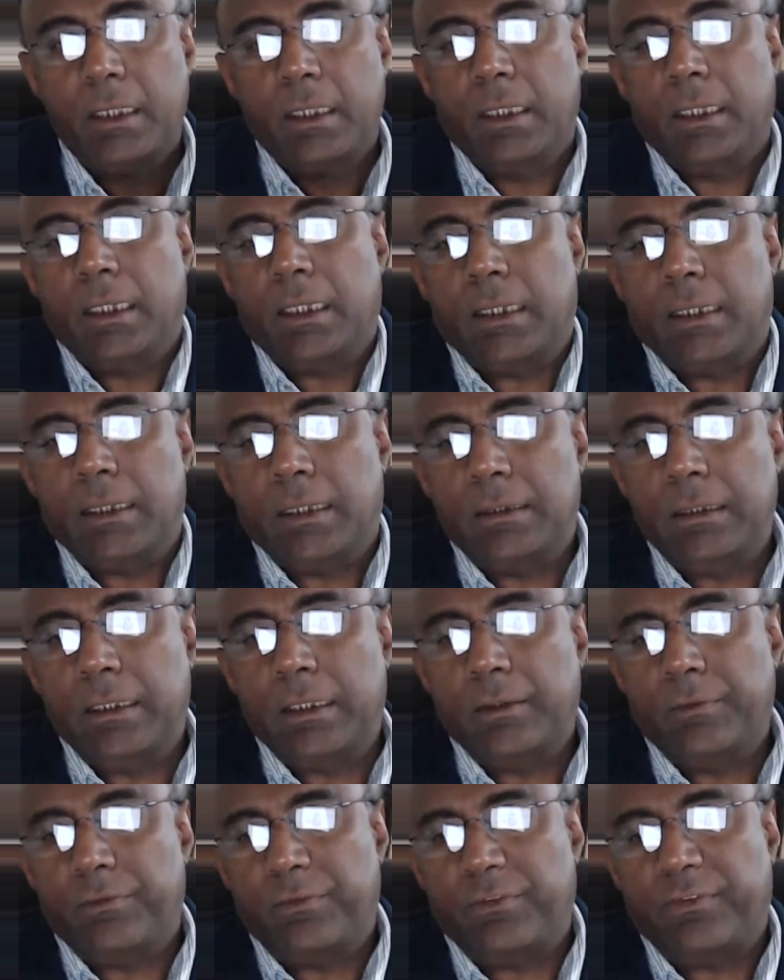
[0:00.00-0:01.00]

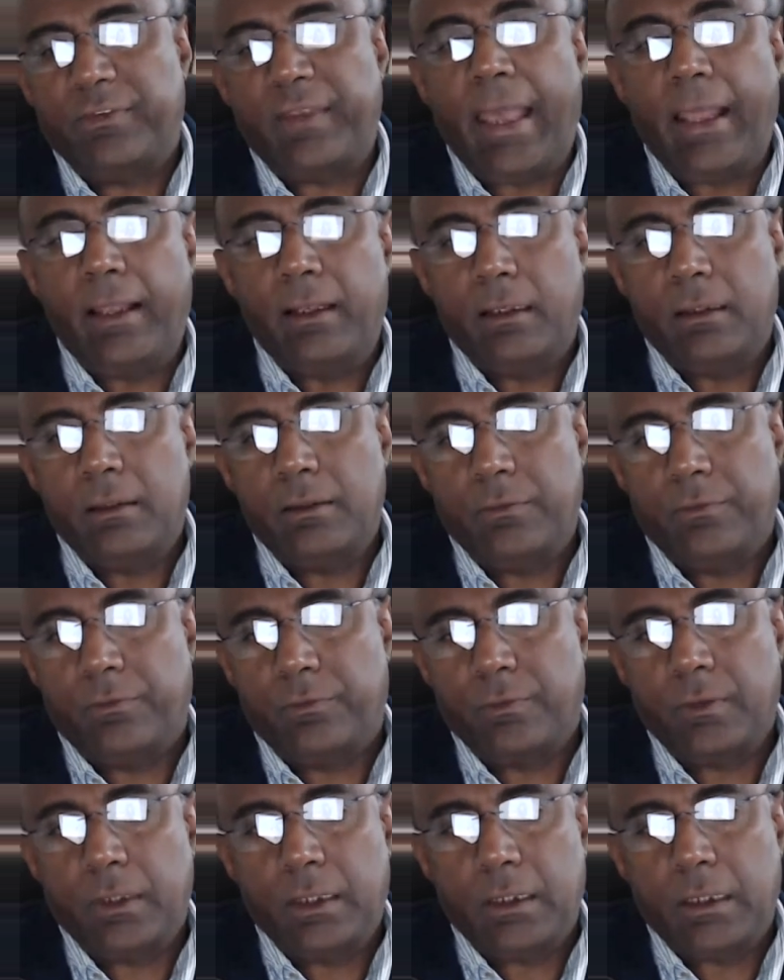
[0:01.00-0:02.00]
the
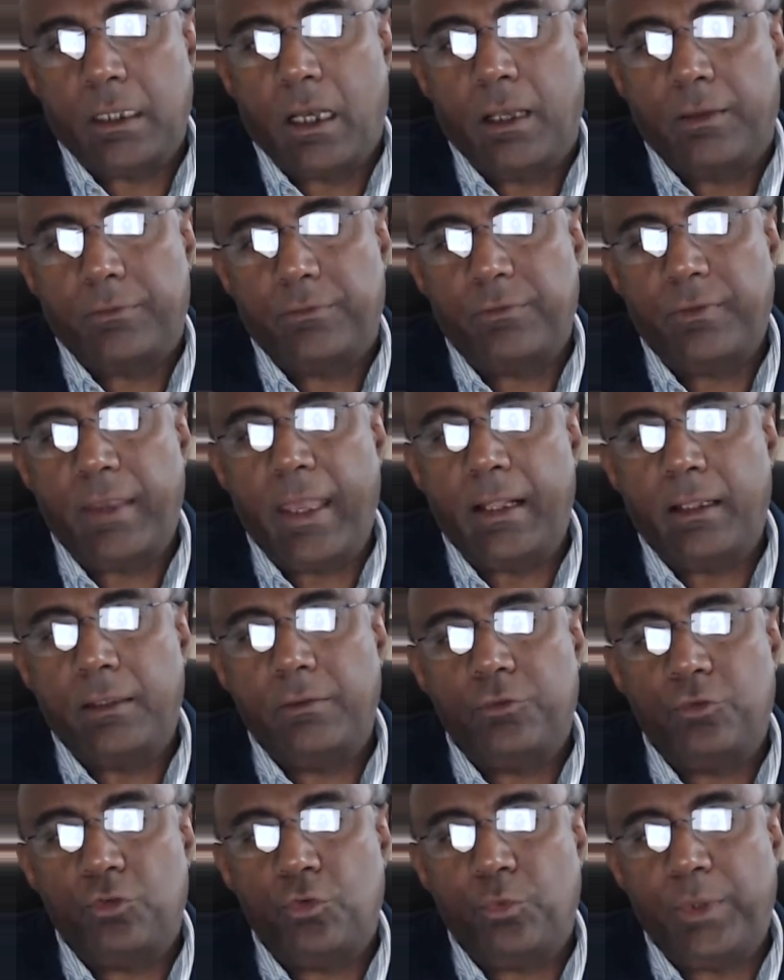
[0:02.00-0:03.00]

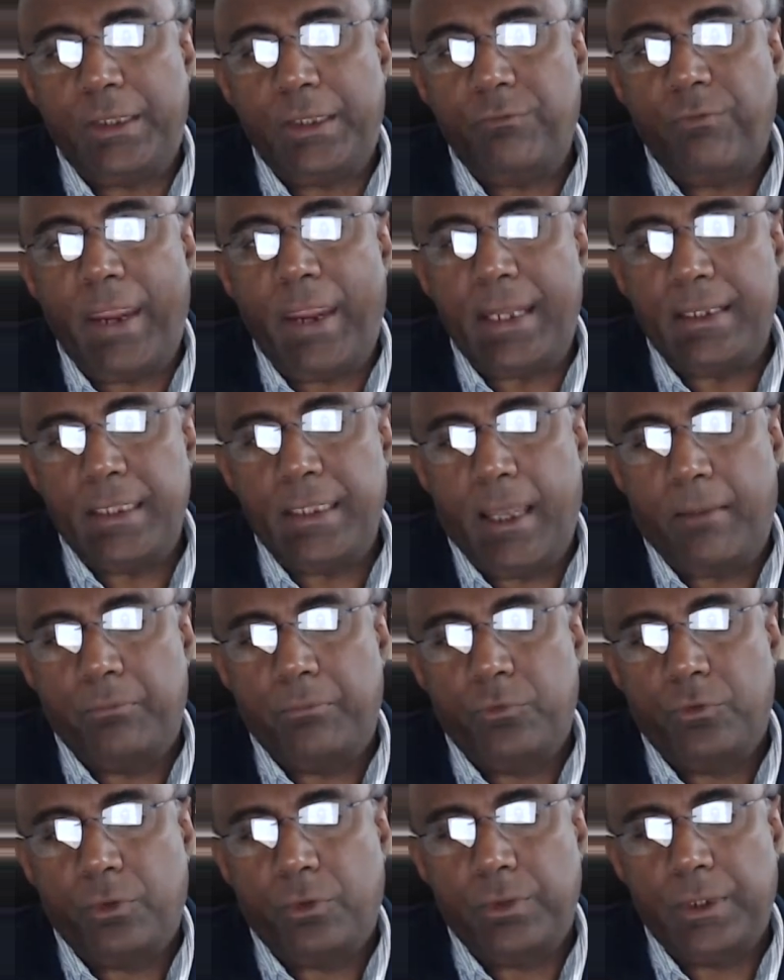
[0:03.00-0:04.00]
cells to invade them.
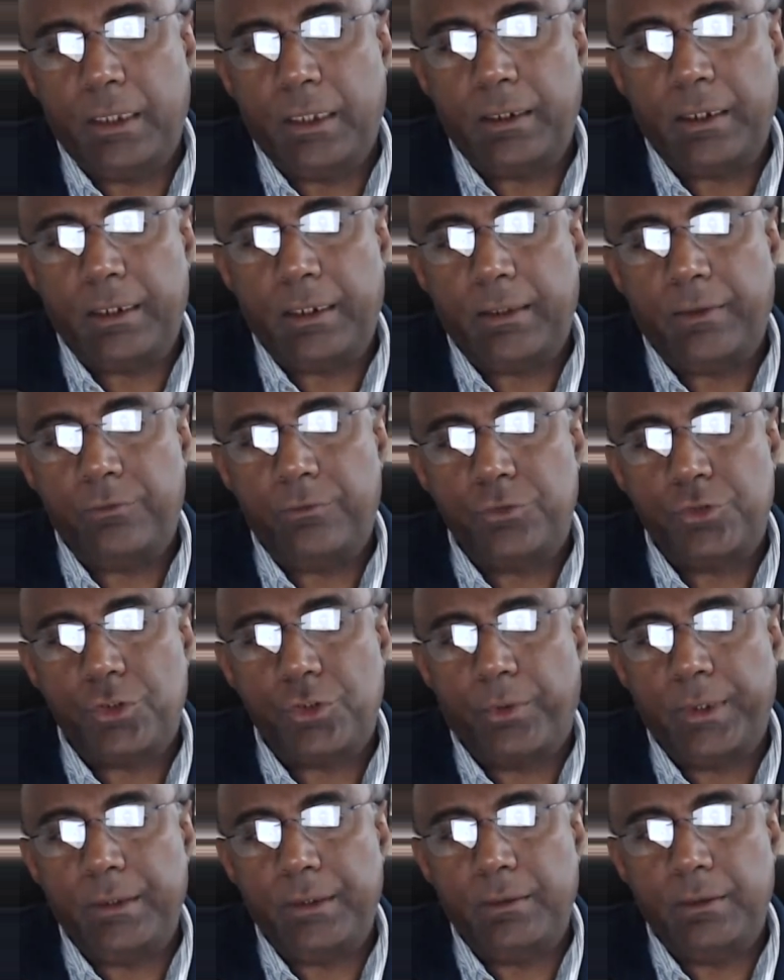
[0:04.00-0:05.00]
So here it is
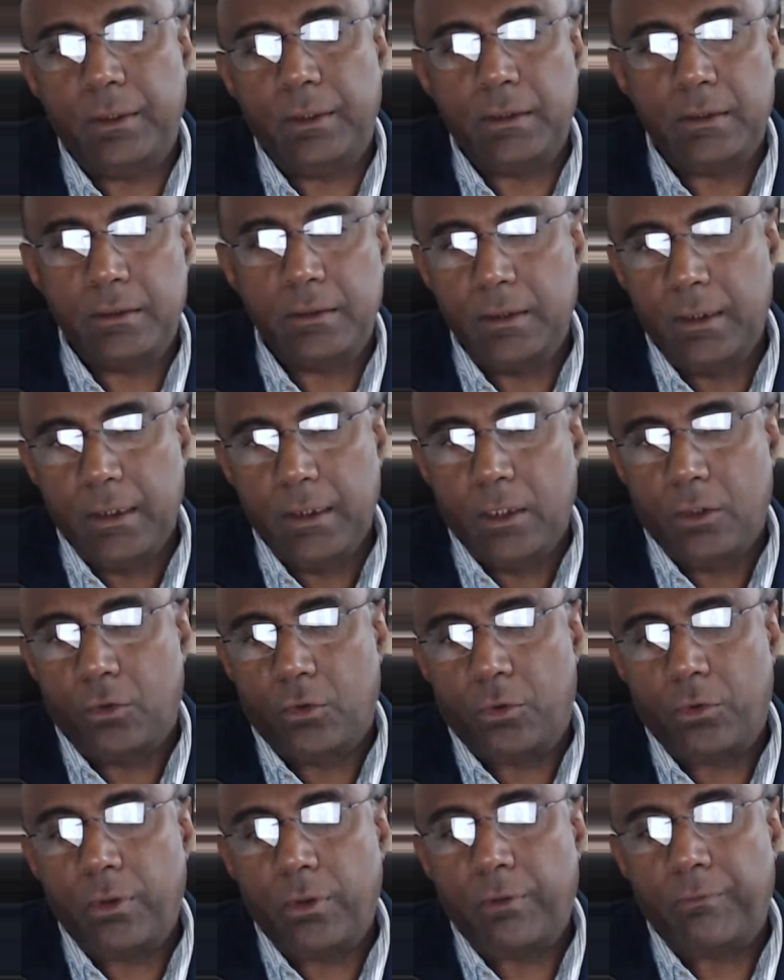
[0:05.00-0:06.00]
showing the
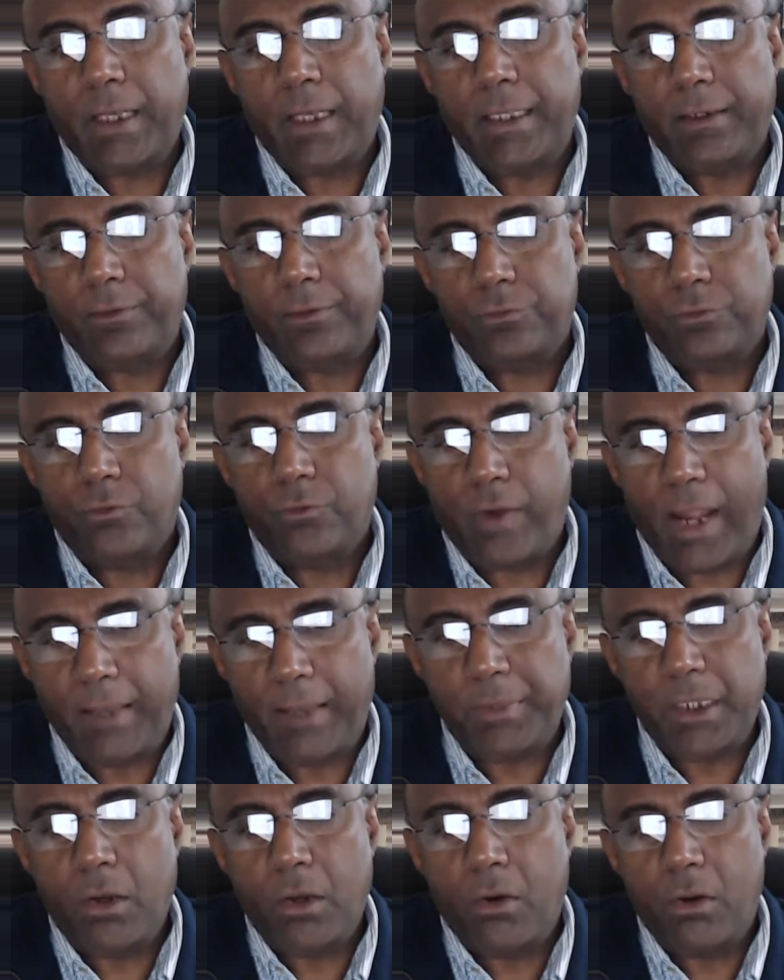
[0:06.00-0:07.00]
coronavirus
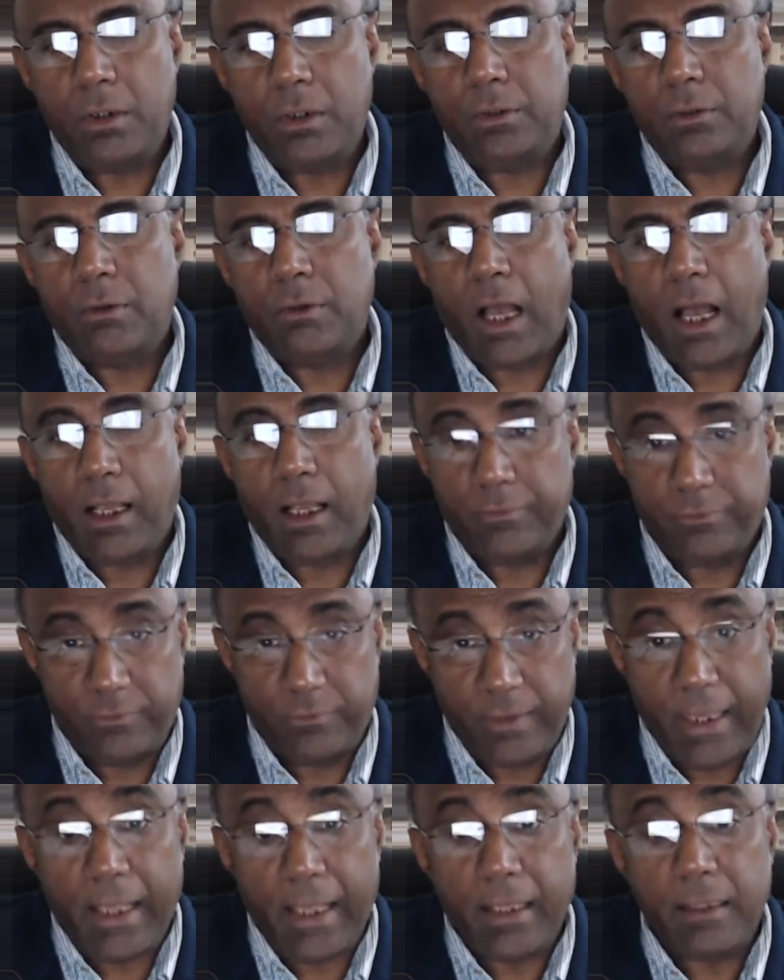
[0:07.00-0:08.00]
grabbing onto our
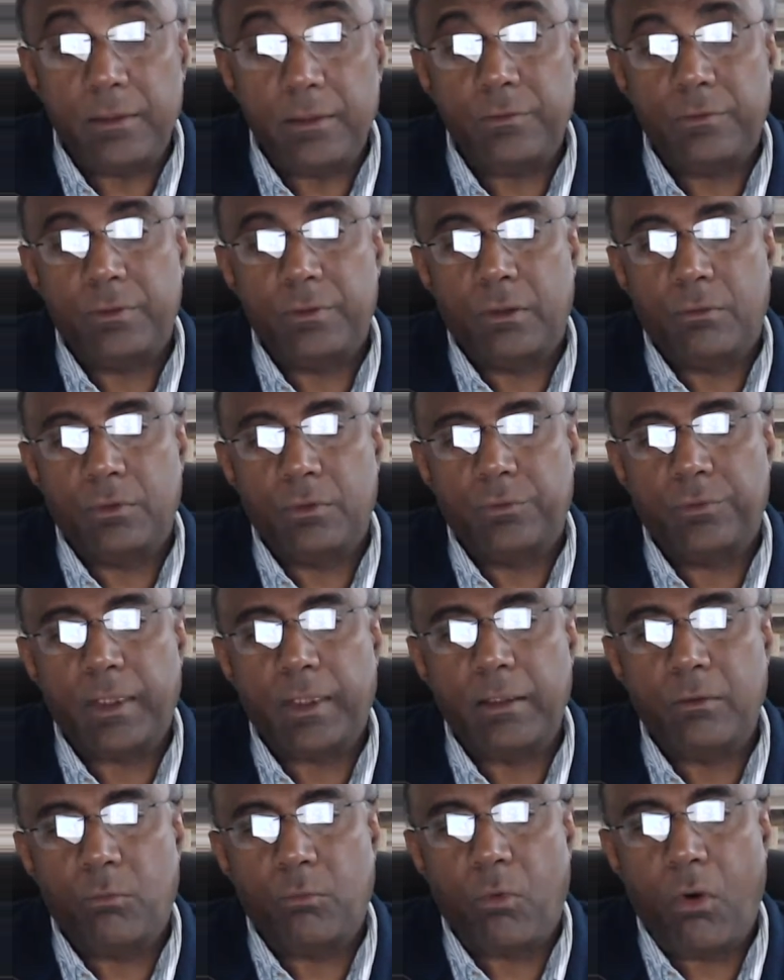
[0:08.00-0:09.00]
cells, the
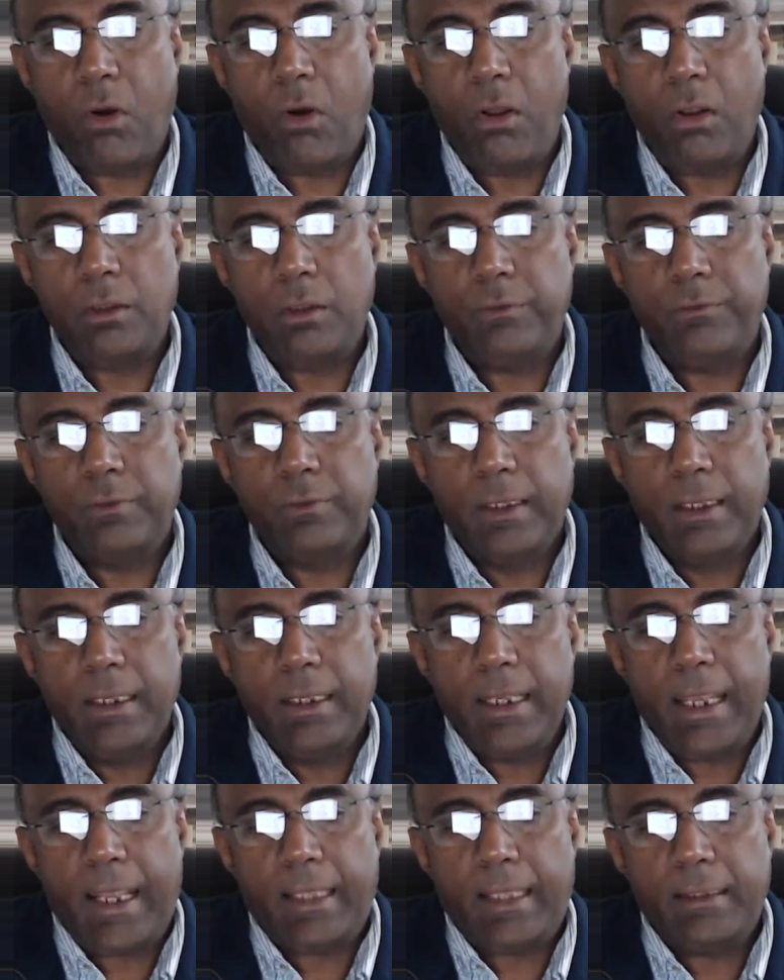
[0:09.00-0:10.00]
cell walls,
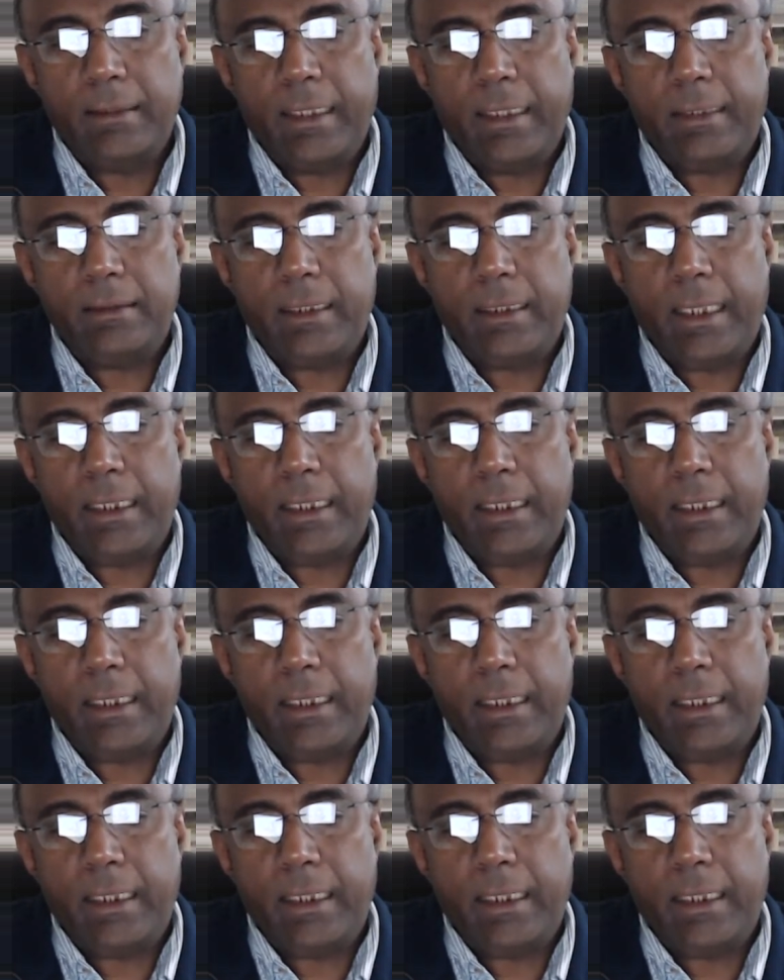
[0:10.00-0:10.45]
and then